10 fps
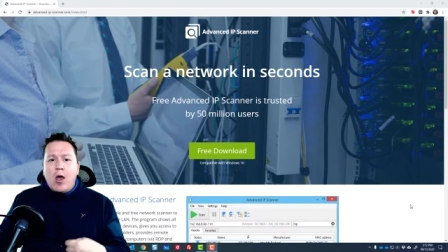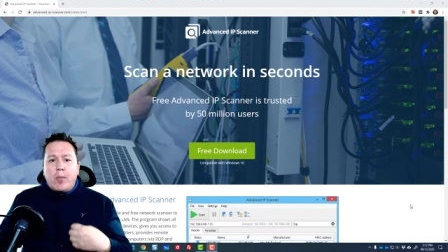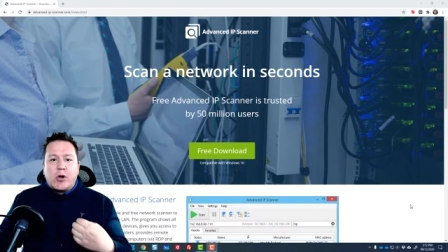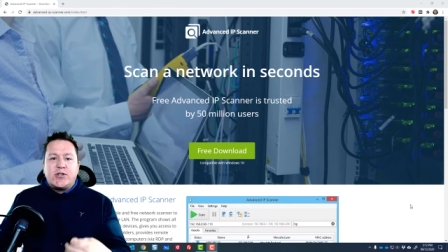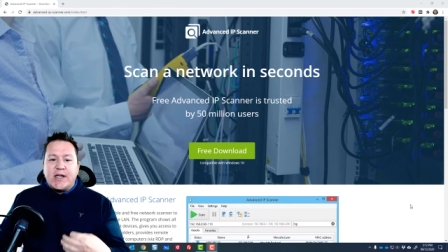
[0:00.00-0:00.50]

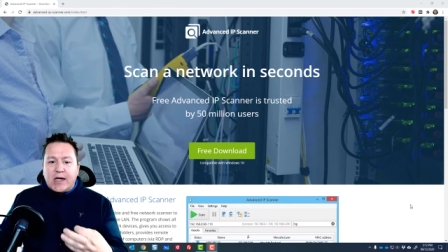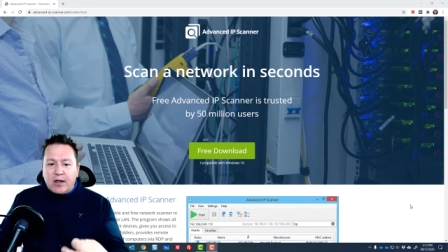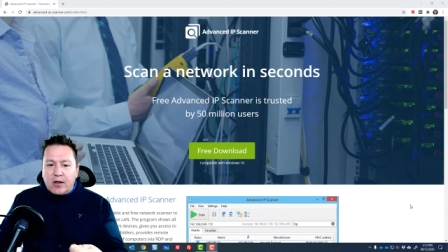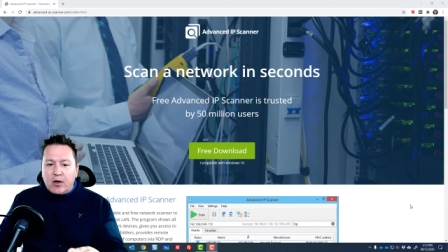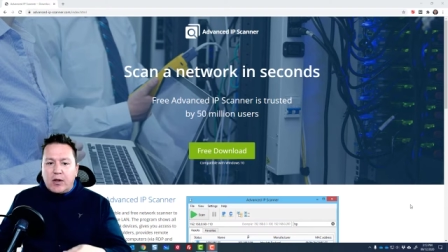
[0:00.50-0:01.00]

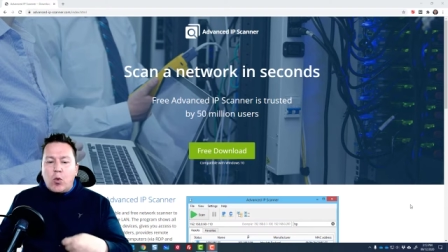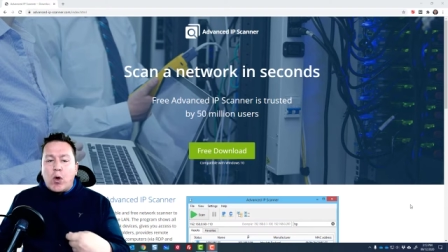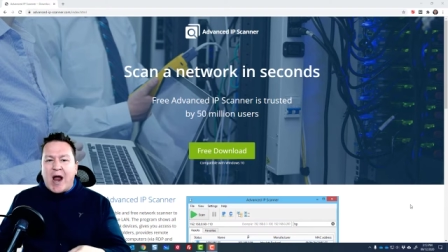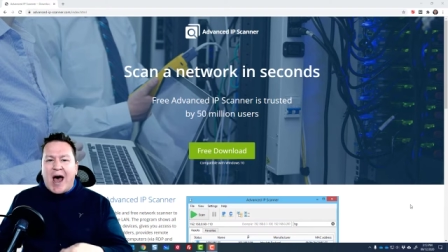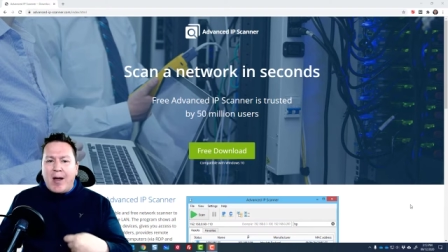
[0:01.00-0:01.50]
particularly
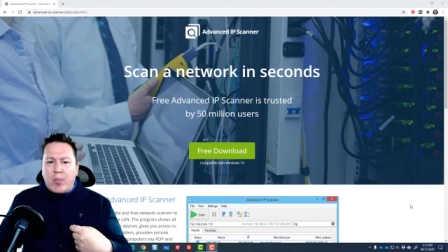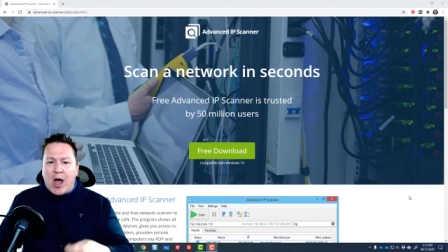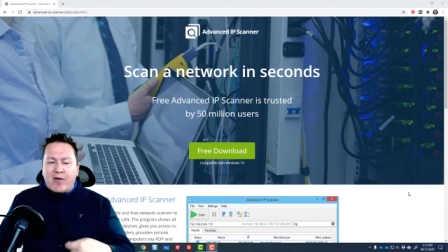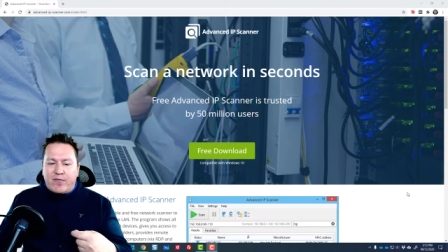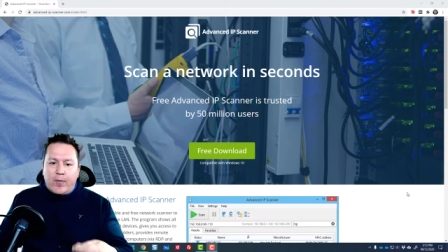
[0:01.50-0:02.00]
when I'm
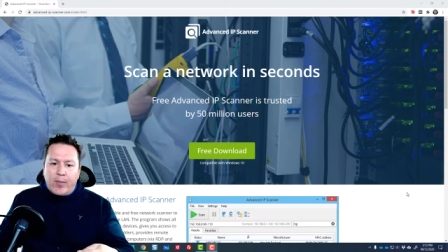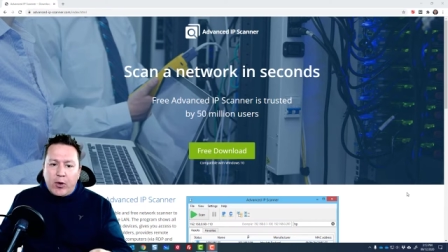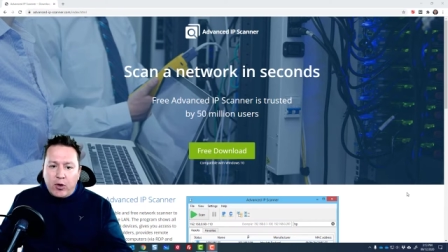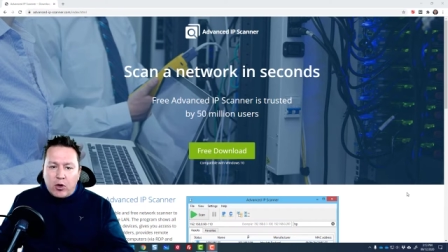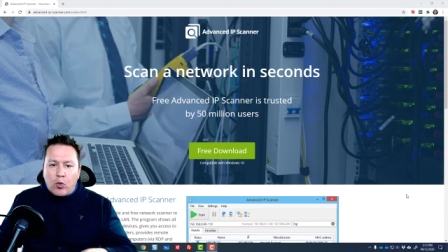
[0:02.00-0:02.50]
not
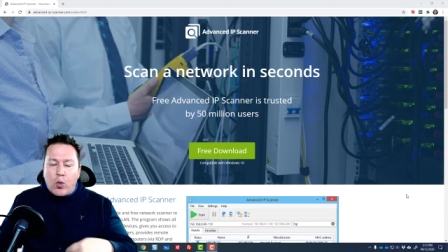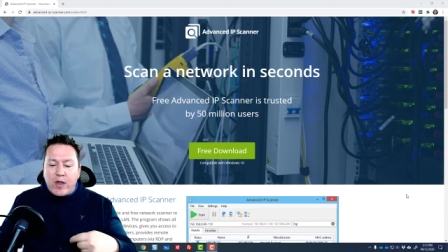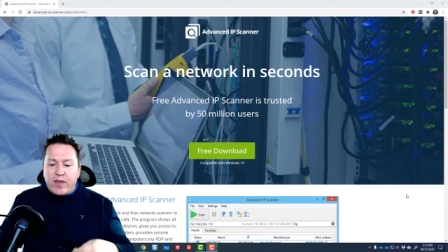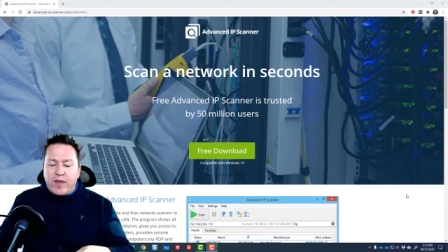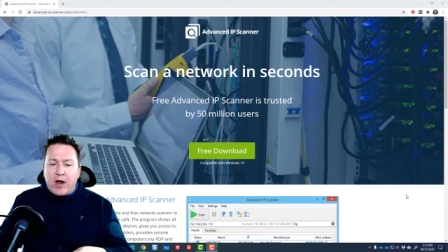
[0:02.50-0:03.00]
familiar
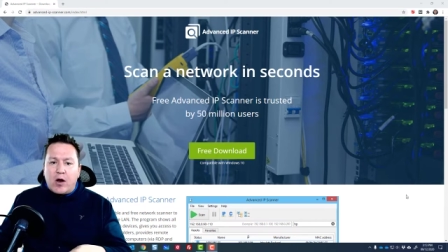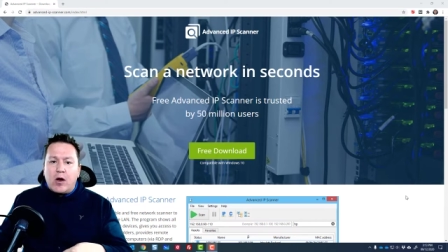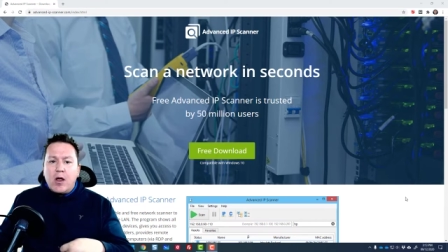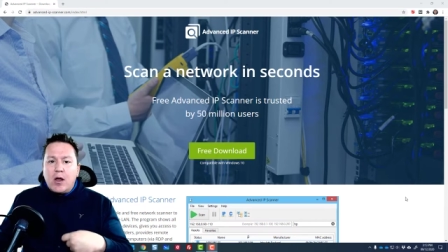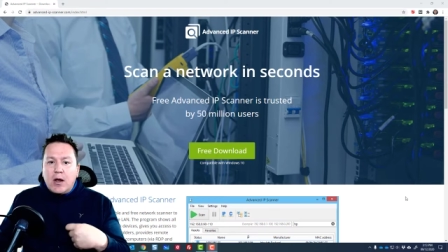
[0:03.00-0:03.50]
with their
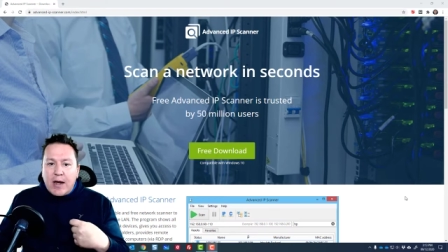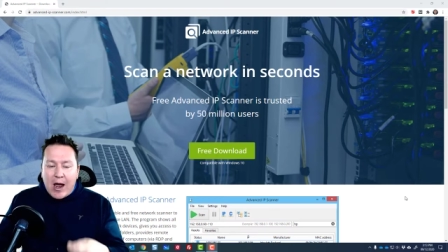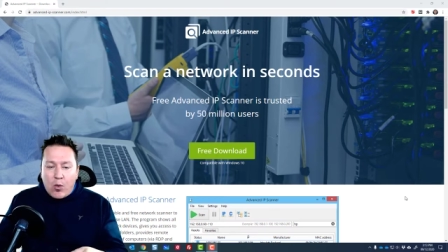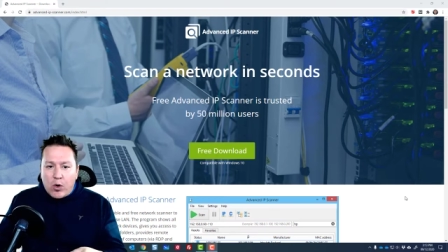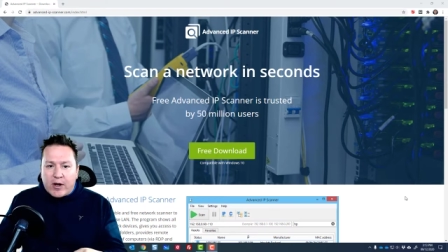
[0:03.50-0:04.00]

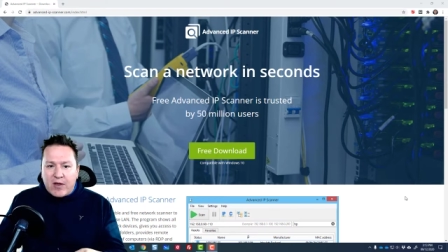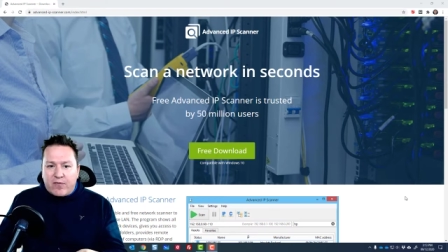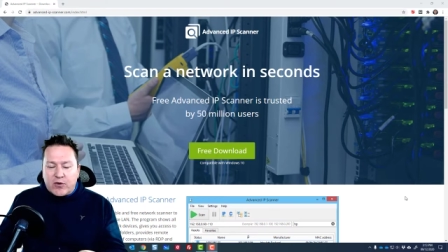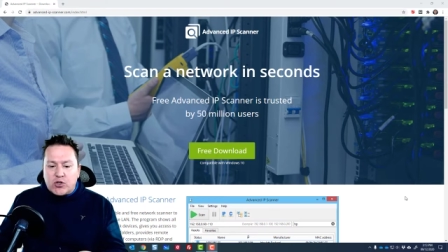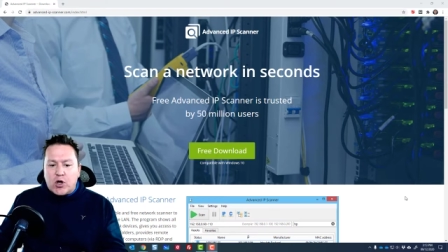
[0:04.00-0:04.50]
network
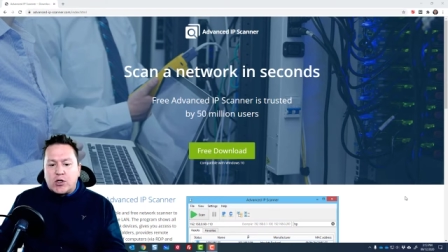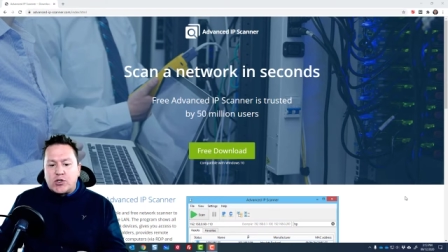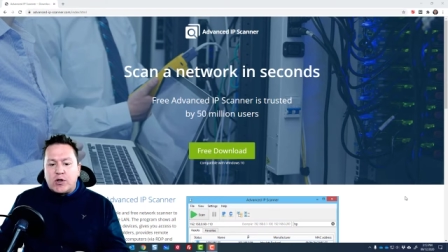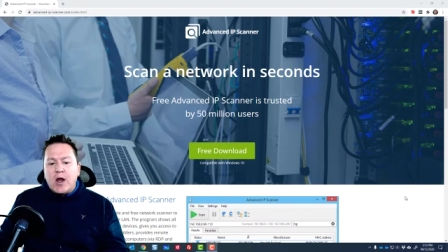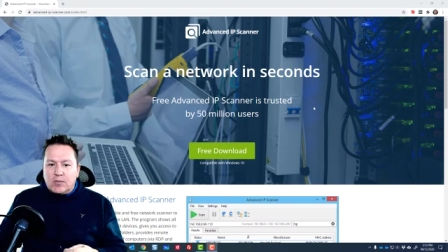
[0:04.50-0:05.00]

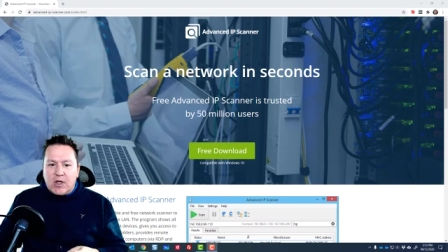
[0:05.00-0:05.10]
infrastructure,